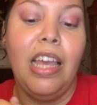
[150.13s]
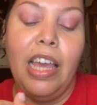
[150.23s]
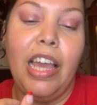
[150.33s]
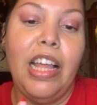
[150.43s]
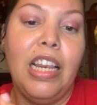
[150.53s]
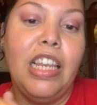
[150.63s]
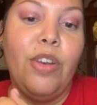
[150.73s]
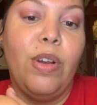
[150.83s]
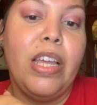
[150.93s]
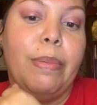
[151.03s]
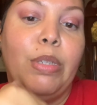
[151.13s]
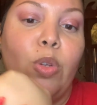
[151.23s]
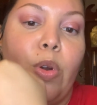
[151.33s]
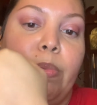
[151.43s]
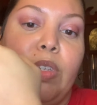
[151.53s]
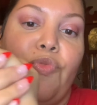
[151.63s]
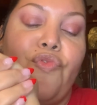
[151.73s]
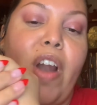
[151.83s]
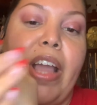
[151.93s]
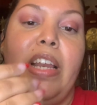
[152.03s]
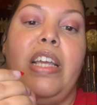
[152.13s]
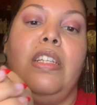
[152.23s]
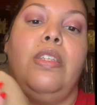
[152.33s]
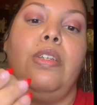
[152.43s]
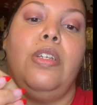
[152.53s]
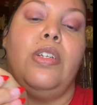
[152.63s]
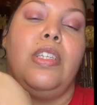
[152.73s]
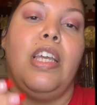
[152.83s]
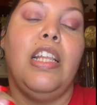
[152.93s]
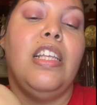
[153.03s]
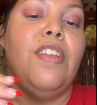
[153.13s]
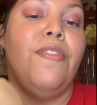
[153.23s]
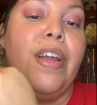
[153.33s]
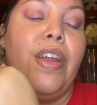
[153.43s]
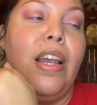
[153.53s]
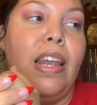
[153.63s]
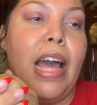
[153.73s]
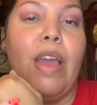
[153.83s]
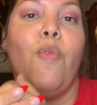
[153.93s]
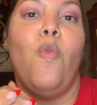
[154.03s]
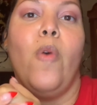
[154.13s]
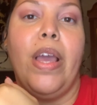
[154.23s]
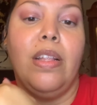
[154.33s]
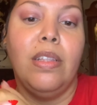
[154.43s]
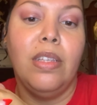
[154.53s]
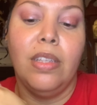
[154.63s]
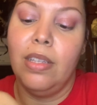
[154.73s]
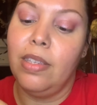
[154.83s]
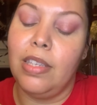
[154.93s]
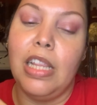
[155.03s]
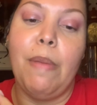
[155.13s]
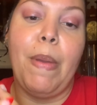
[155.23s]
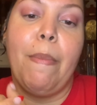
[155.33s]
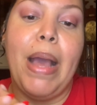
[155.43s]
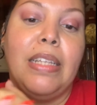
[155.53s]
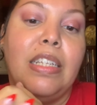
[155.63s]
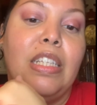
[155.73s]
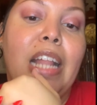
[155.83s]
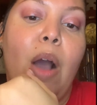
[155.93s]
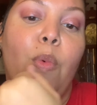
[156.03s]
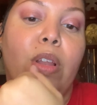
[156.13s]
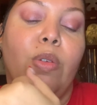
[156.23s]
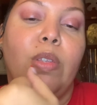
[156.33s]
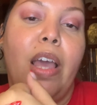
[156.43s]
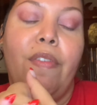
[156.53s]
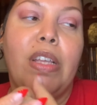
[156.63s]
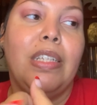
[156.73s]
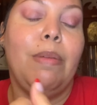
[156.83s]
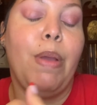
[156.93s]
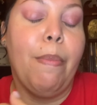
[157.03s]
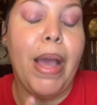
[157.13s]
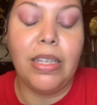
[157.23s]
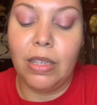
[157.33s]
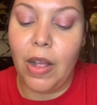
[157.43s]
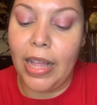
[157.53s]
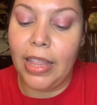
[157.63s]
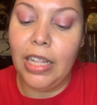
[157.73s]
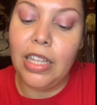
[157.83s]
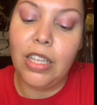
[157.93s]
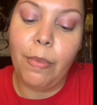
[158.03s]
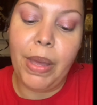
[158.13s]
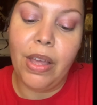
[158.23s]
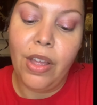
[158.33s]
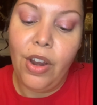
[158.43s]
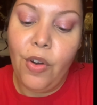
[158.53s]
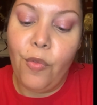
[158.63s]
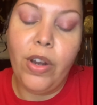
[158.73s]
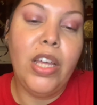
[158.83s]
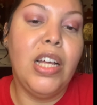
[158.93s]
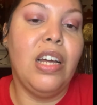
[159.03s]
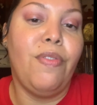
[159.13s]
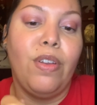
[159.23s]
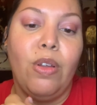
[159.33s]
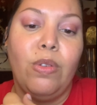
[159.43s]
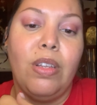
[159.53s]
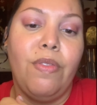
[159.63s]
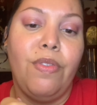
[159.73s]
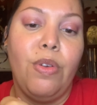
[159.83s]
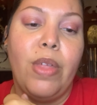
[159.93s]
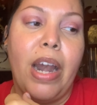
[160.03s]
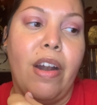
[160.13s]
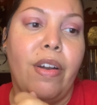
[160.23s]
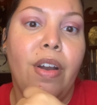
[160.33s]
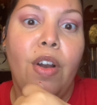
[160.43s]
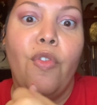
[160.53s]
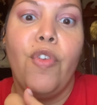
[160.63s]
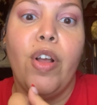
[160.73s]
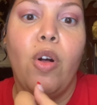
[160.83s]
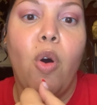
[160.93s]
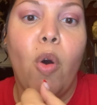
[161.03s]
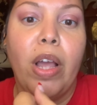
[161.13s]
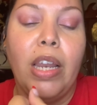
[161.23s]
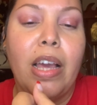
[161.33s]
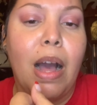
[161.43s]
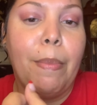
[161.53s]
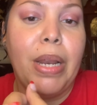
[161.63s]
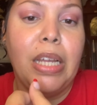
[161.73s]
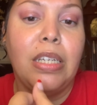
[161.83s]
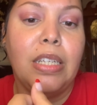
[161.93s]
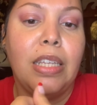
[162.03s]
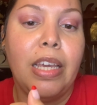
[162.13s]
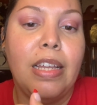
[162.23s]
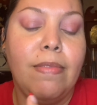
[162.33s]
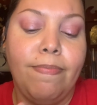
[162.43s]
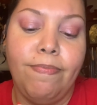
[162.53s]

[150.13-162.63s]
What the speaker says: It literally absorbs right into your skin. This is a very lightweight sleeping mask. This is not one of those heavy sleeping masks. So I think this will be really good for those of you that are real oily combination skin,